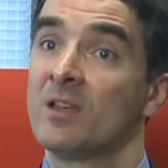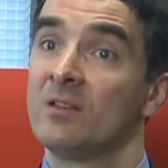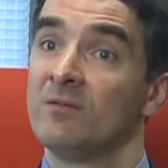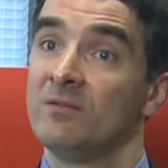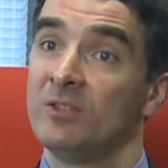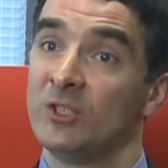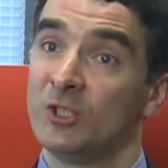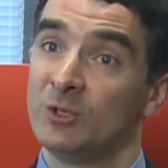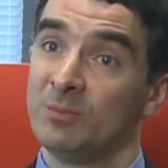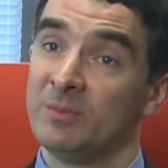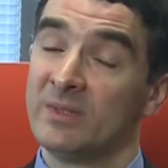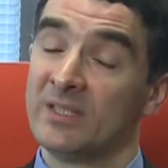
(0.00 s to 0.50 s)

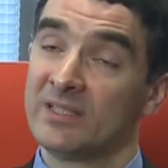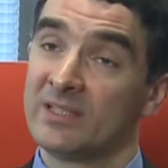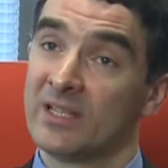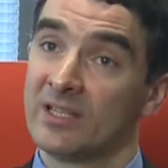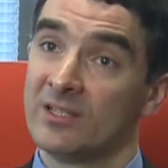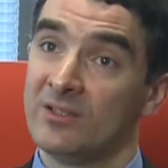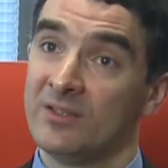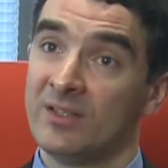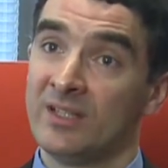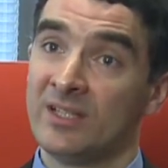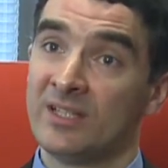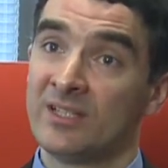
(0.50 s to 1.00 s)
which means
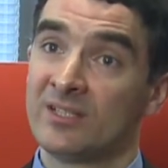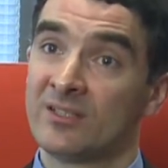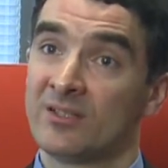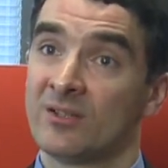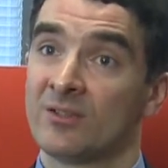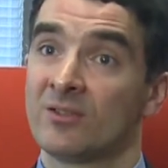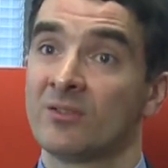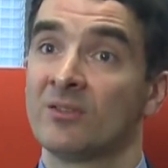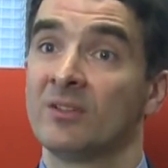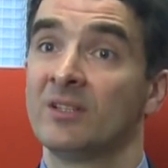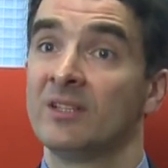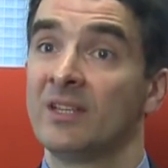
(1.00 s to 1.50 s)
that the
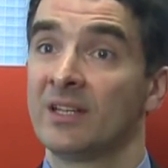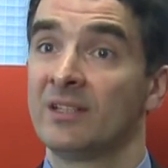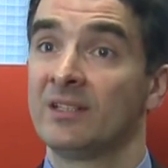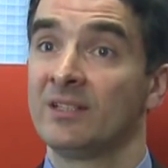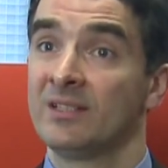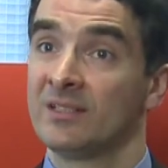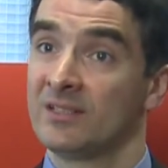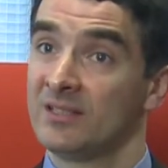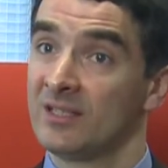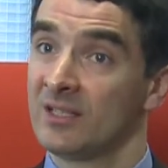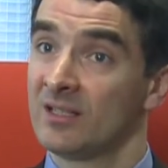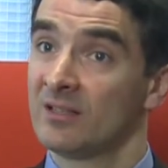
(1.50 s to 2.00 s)
external debt
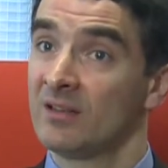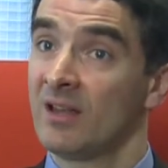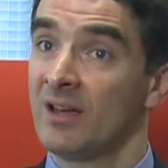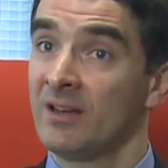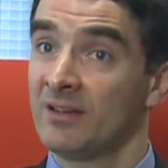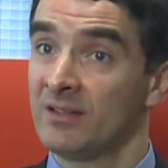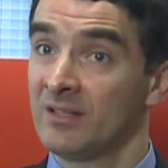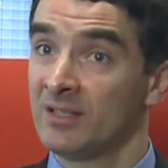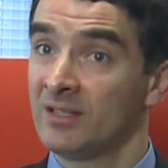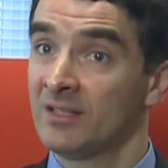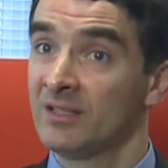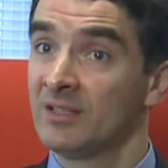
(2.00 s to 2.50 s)
is
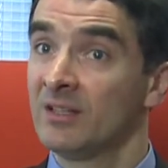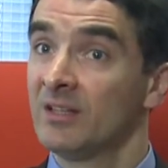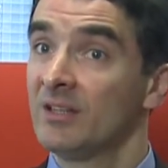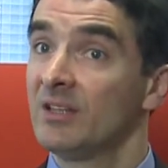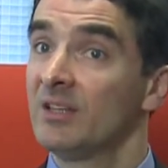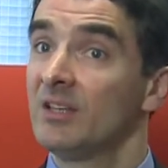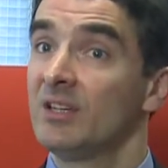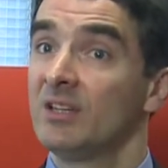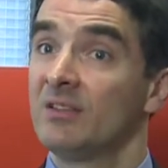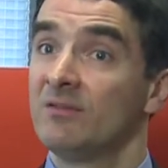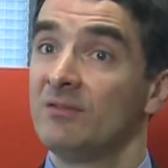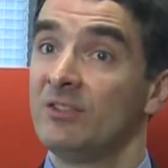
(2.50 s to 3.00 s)
declining,
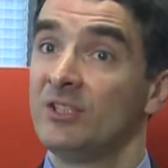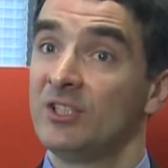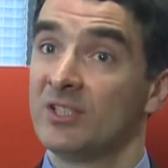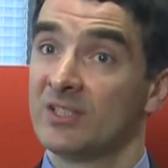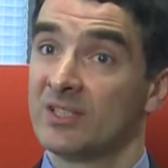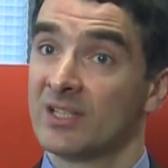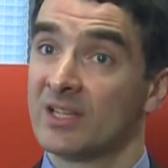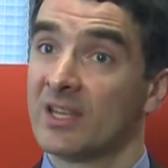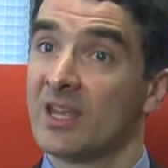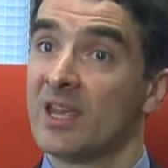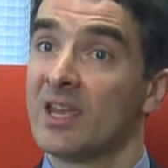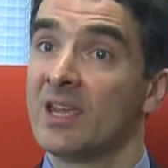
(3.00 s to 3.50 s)
which is
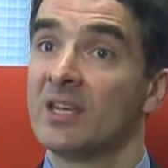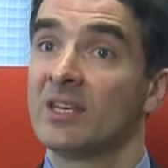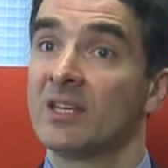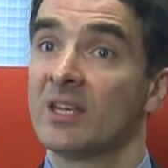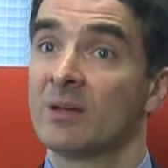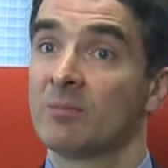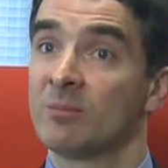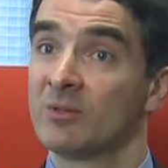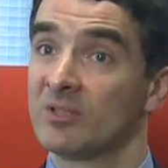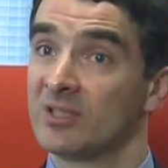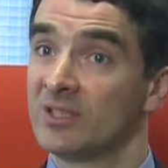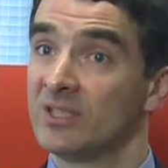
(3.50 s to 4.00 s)
again
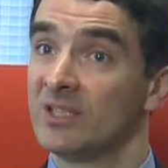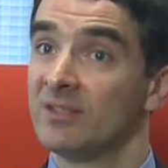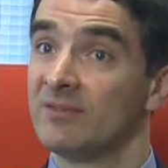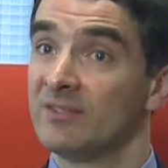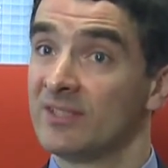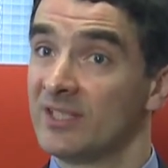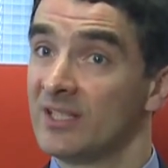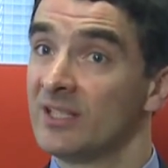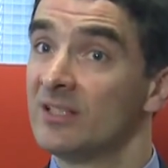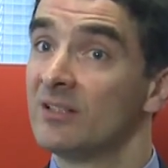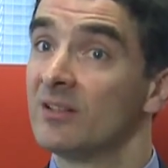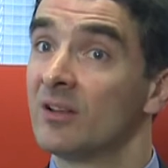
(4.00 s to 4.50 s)
a positive
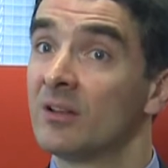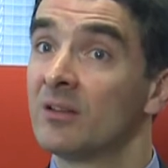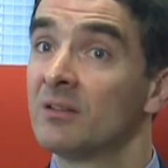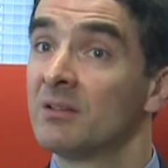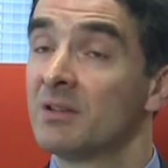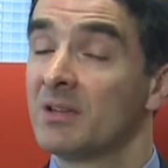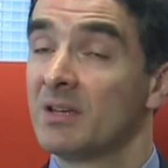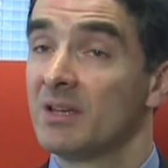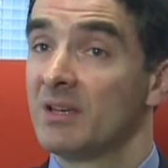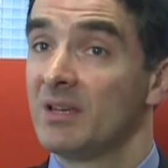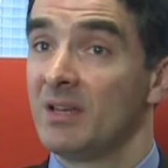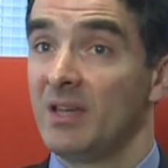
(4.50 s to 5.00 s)
signal,
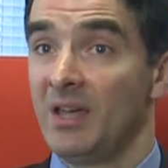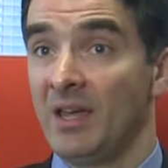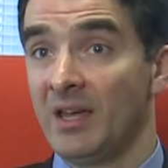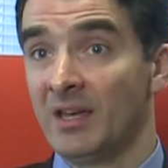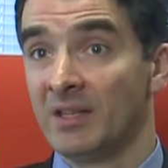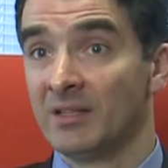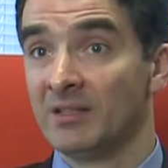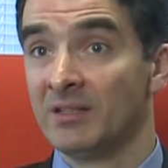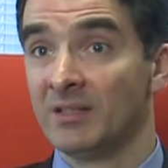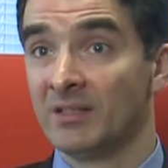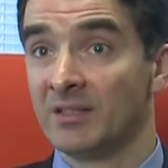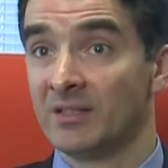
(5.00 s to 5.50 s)

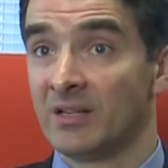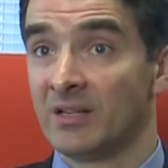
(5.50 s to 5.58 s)
and